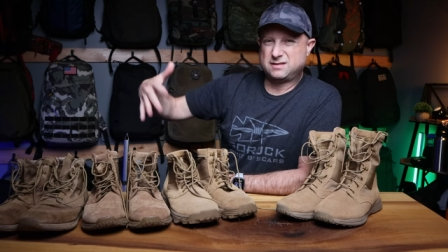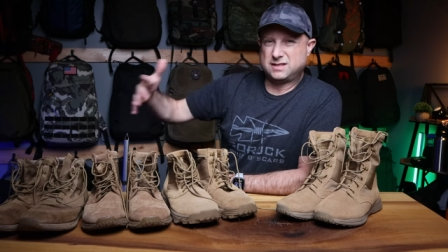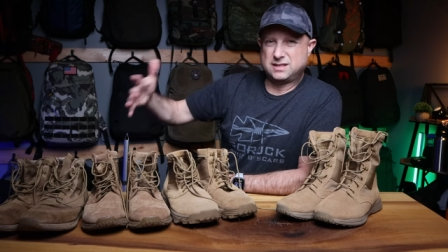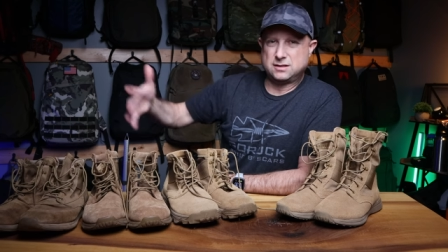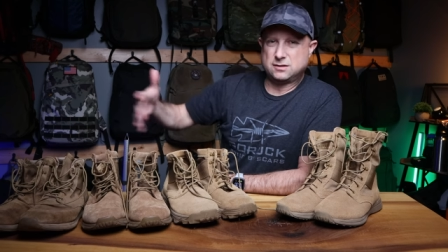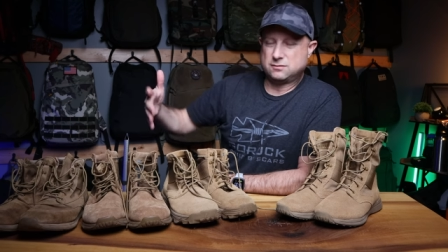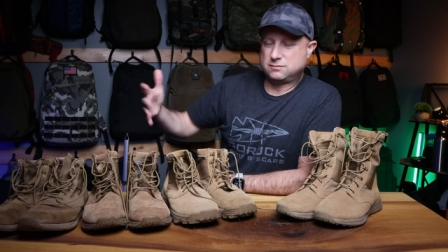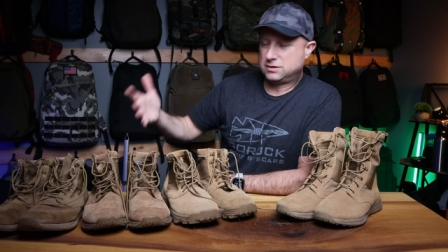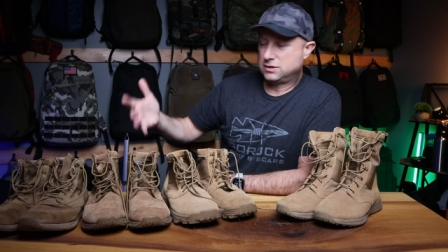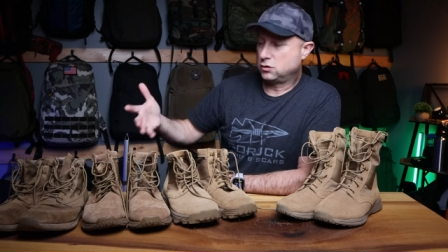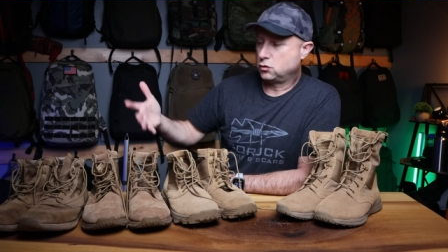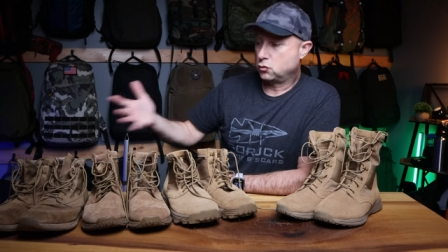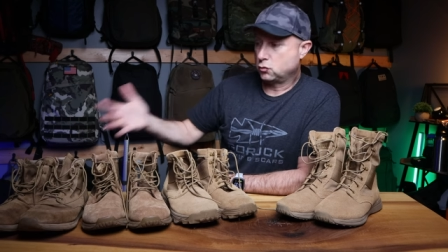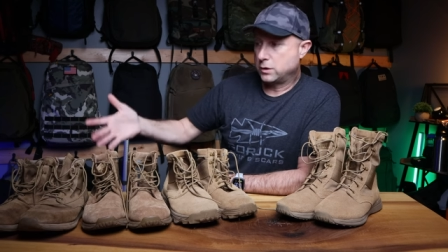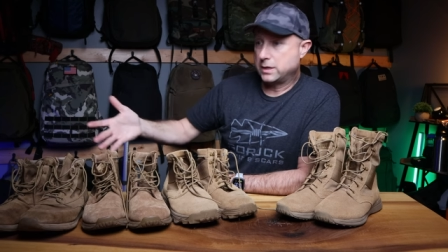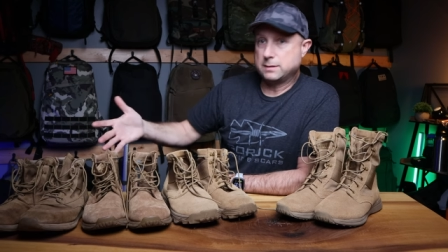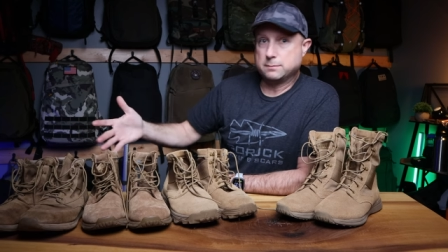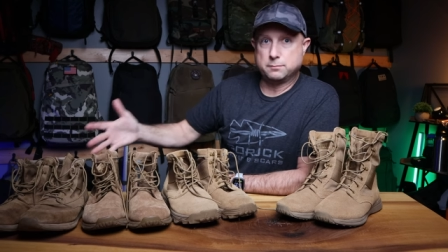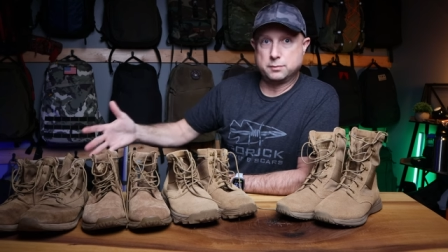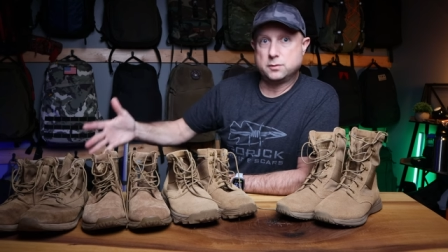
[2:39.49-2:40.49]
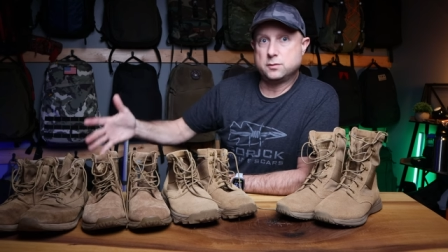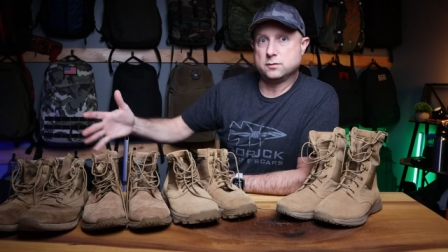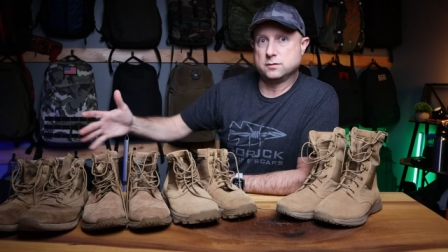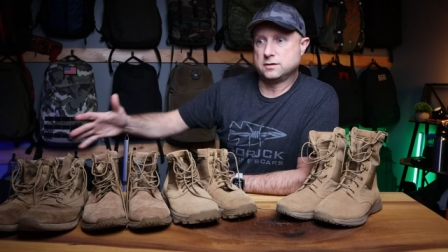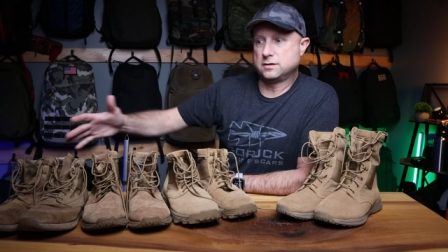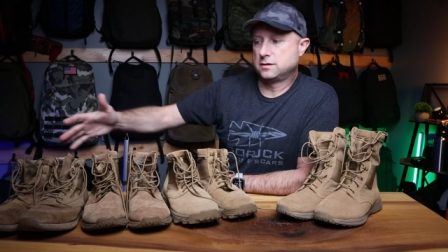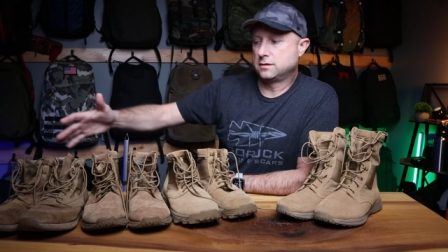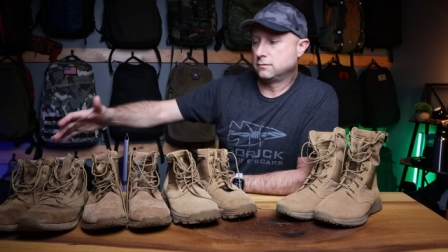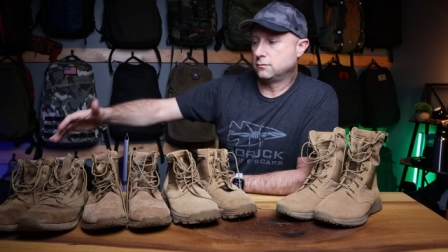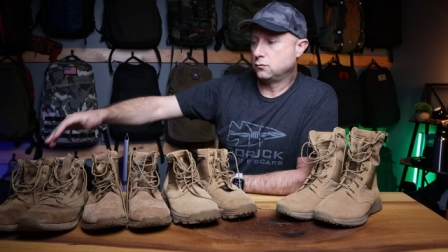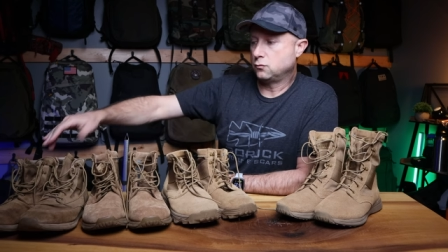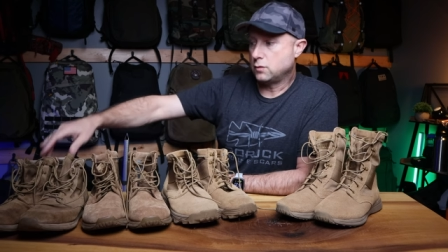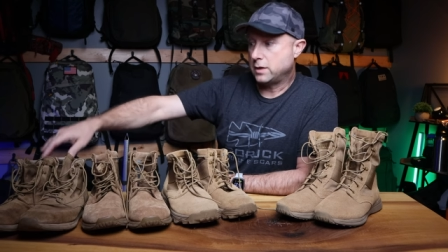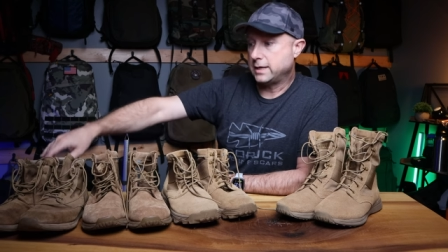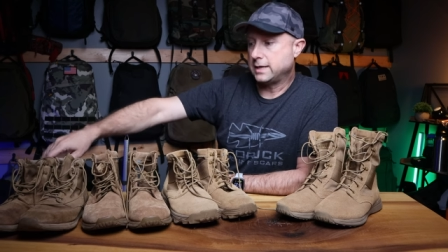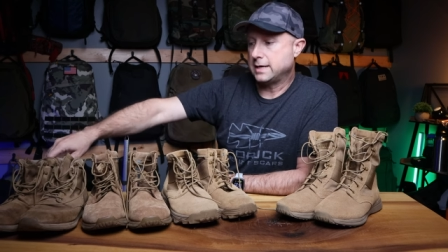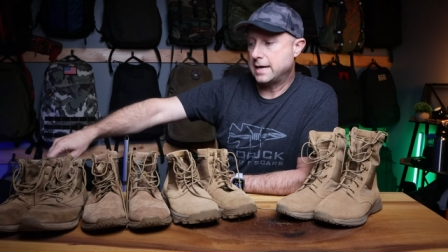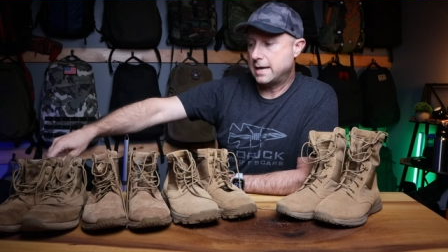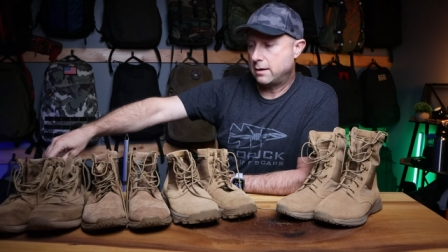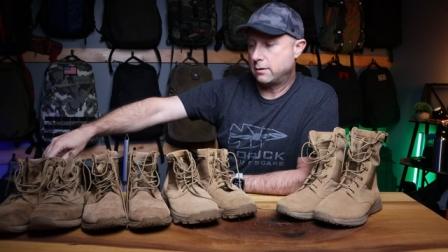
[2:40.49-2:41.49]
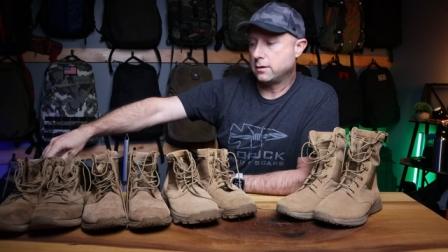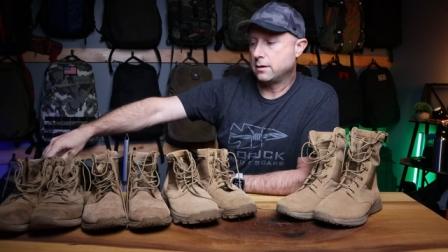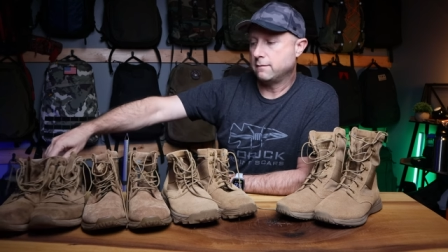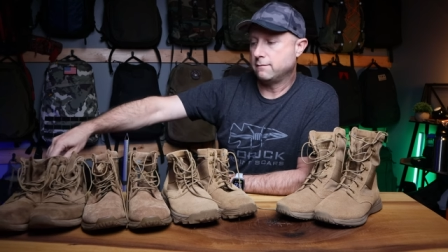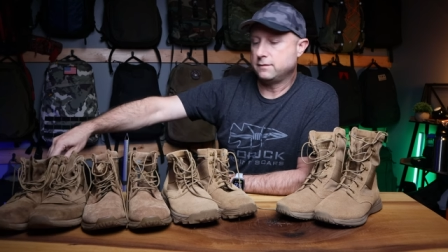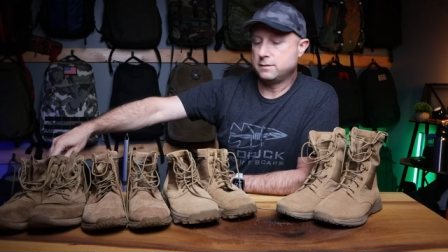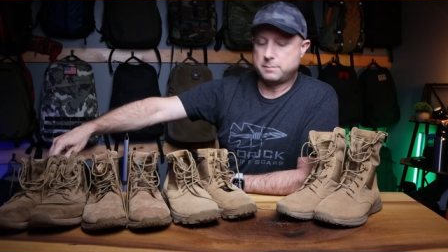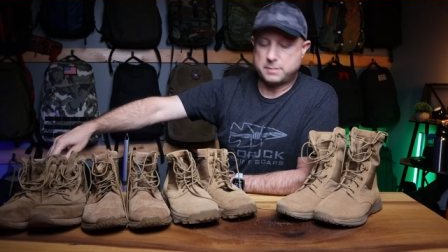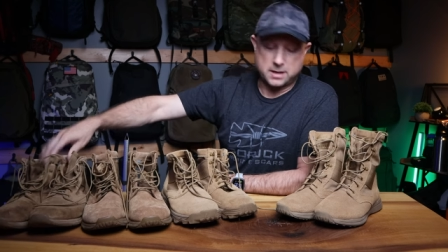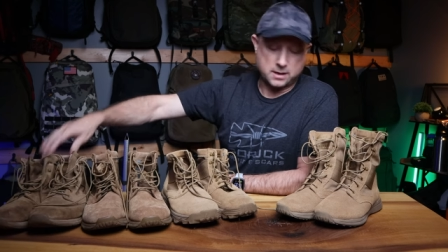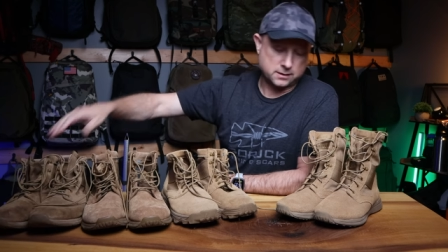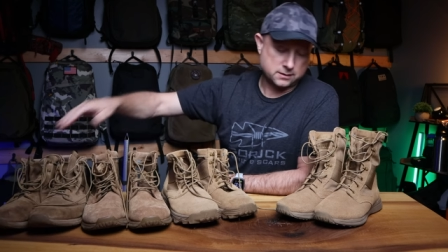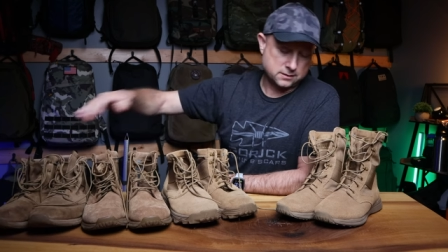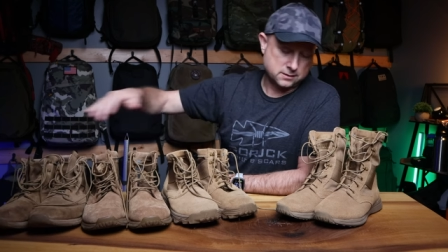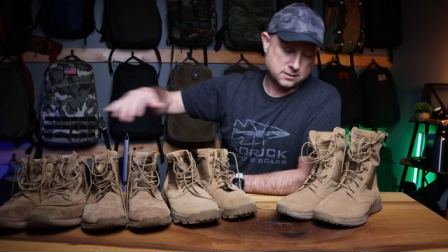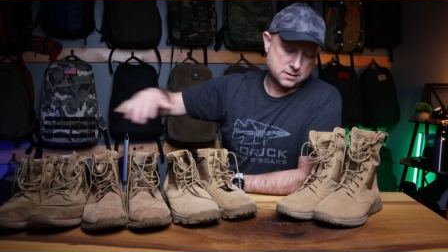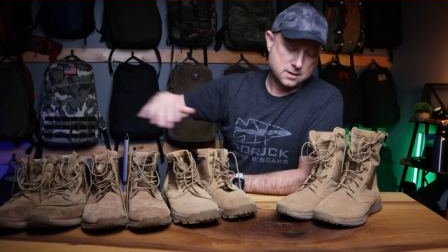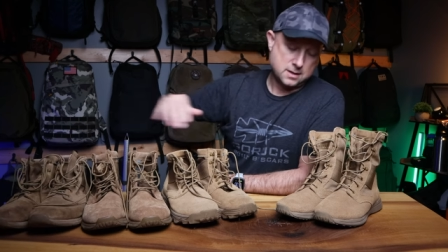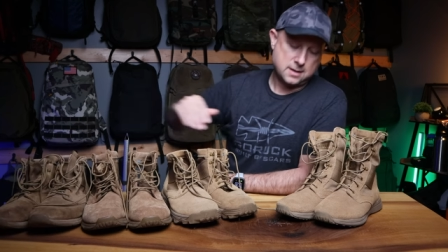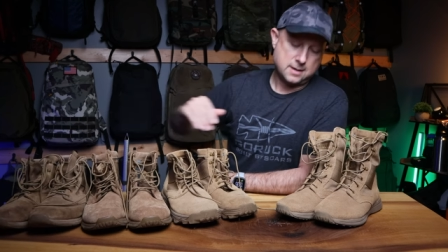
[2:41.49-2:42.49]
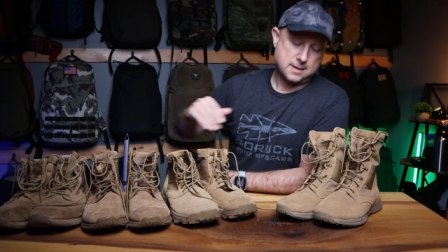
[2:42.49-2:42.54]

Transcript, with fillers: you know, just great boots right out of the box.